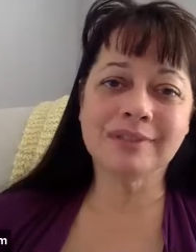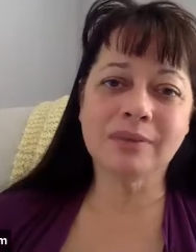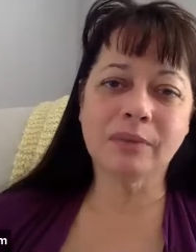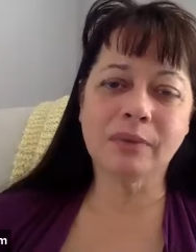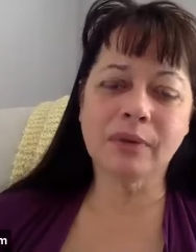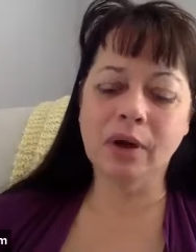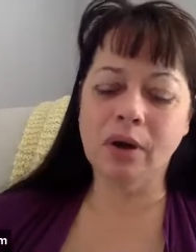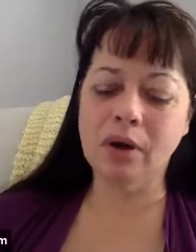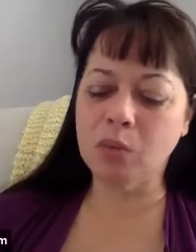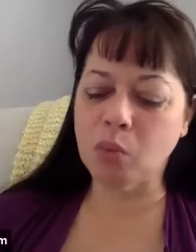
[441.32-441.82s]

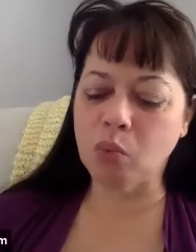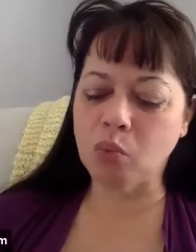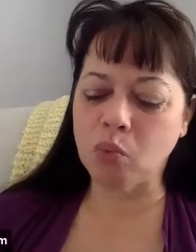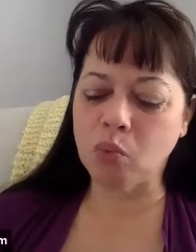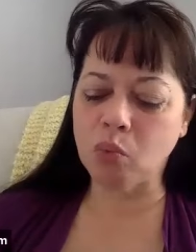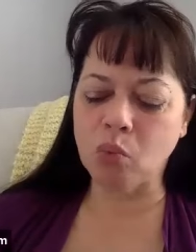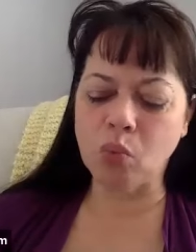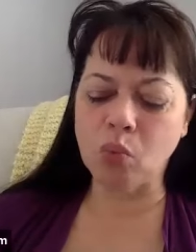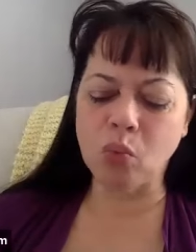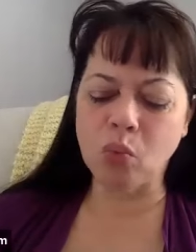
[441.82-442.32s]
We are
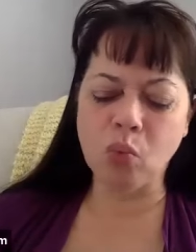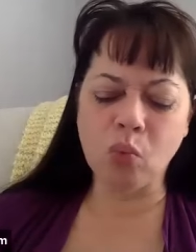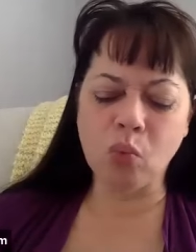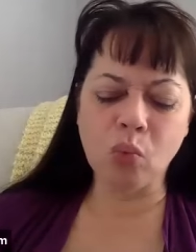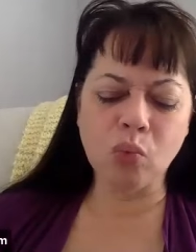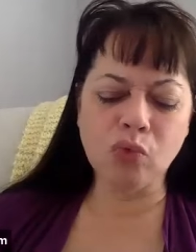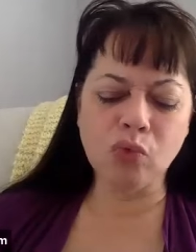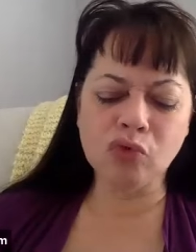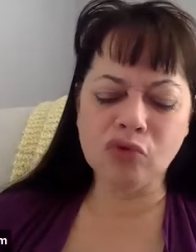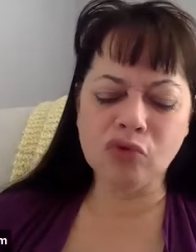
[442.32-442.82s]

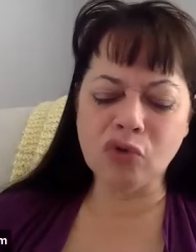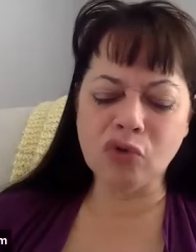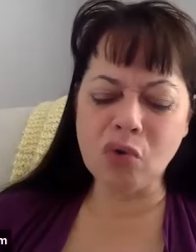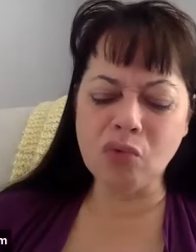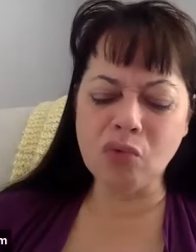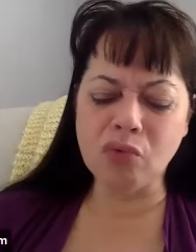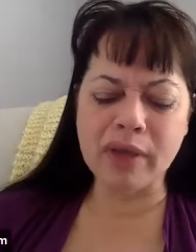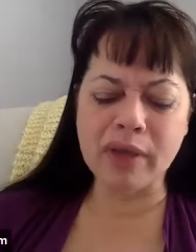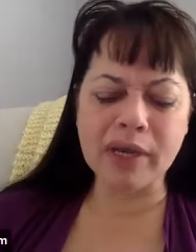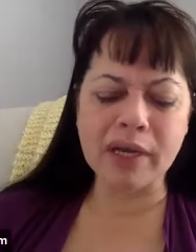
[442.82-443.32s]

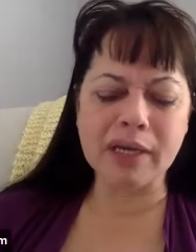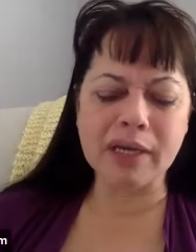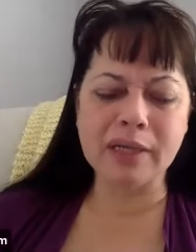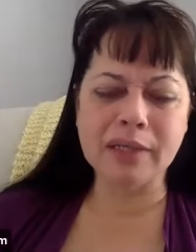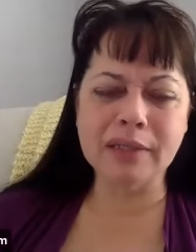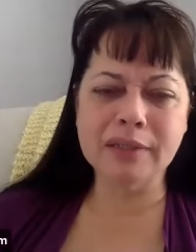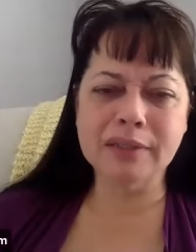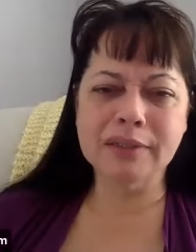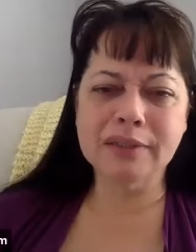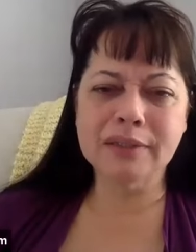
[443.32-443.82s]
so ready
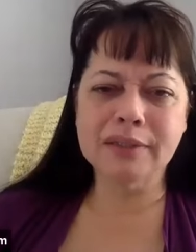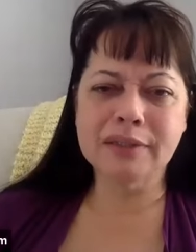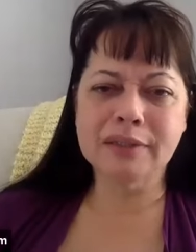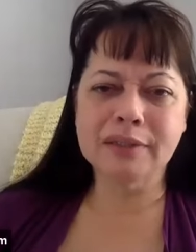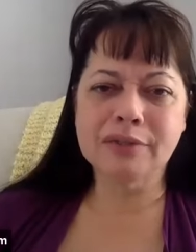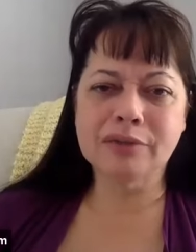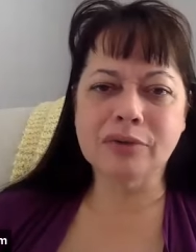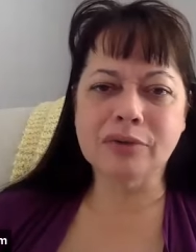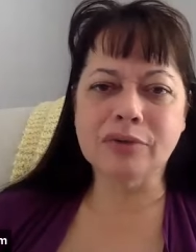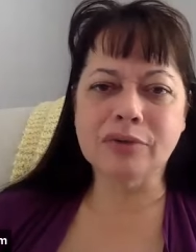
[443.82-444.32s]

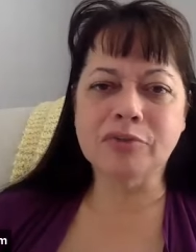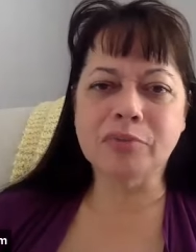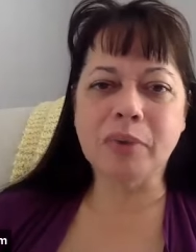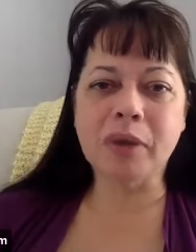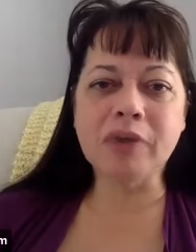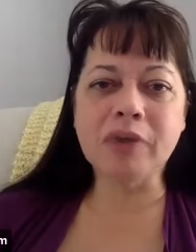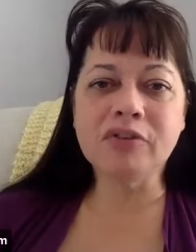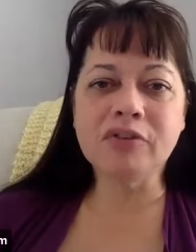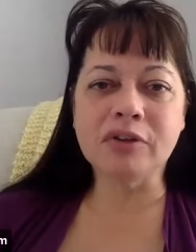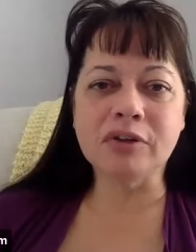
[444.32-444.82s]
to
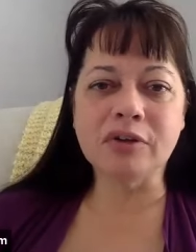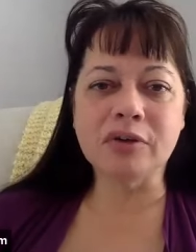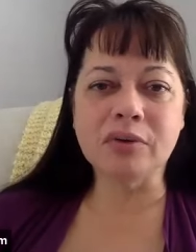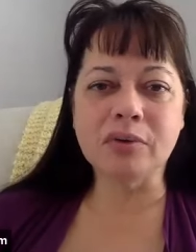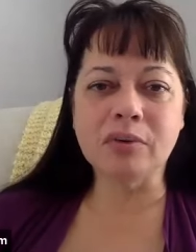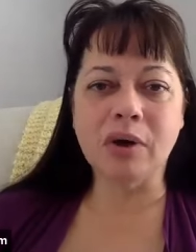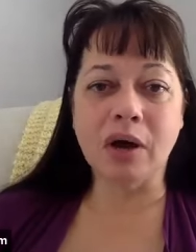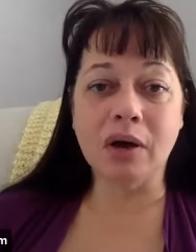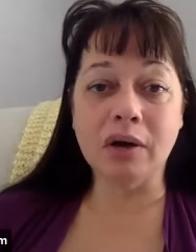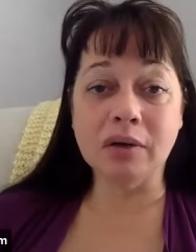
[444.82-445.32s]
express to
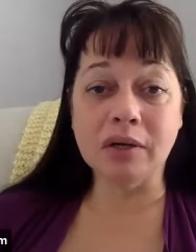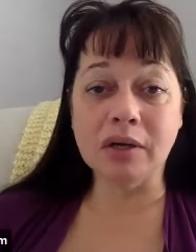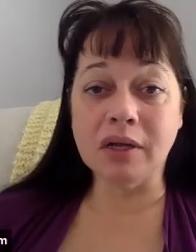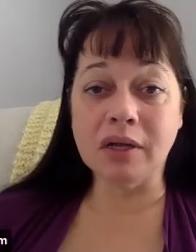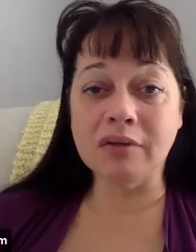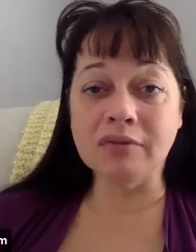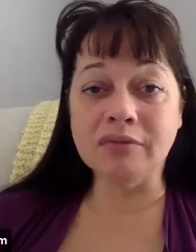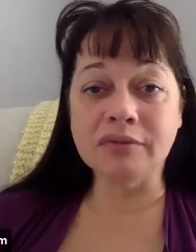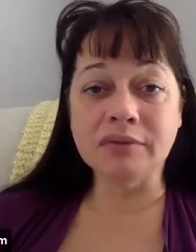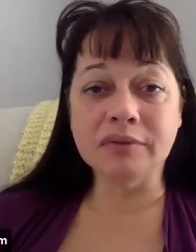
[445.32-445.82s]
you our
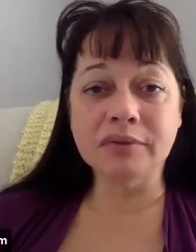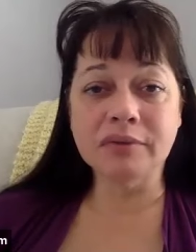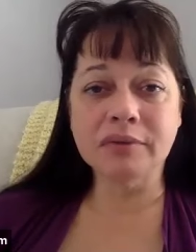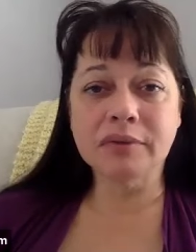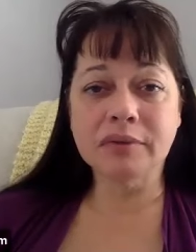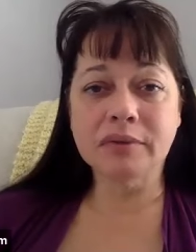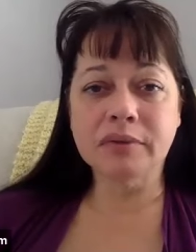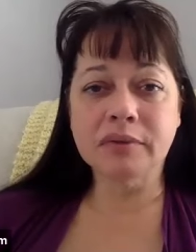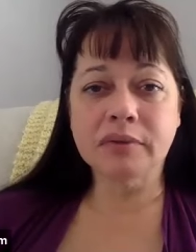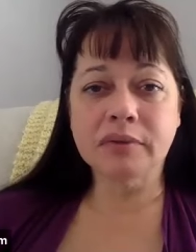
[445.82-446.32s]
love
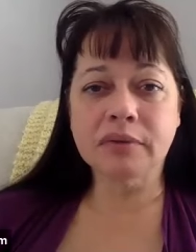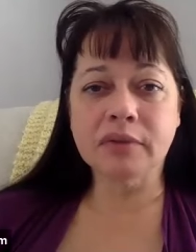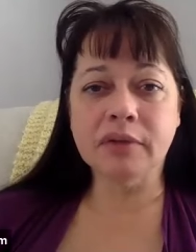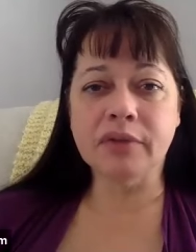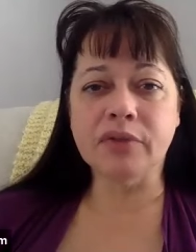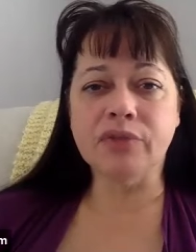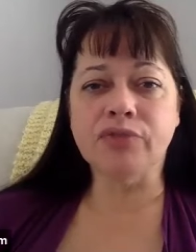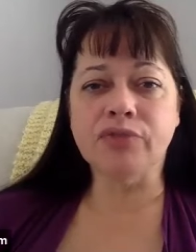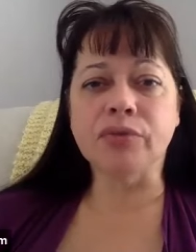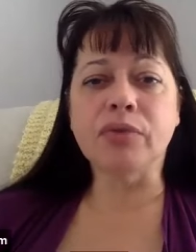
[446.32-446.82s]

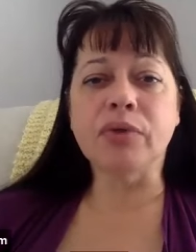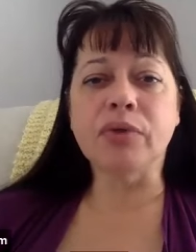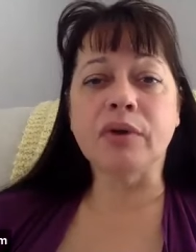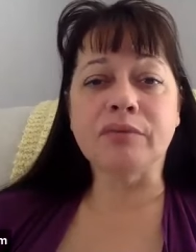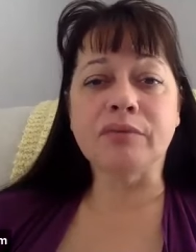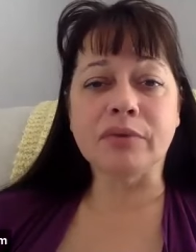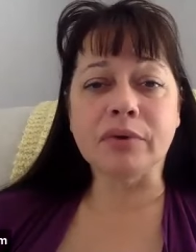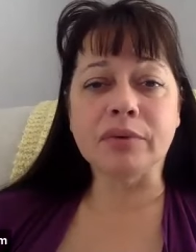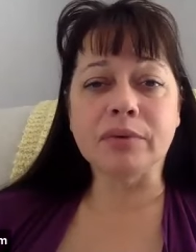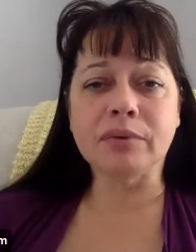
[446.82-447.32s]
and the truth
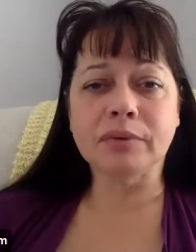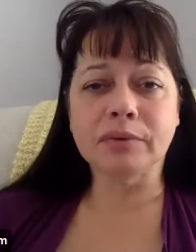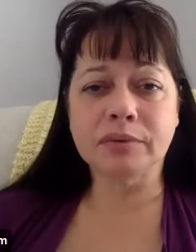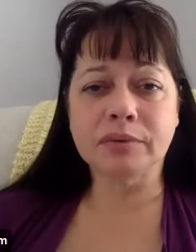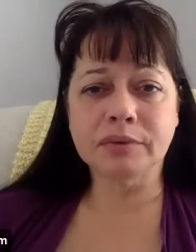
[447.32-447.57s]
of you.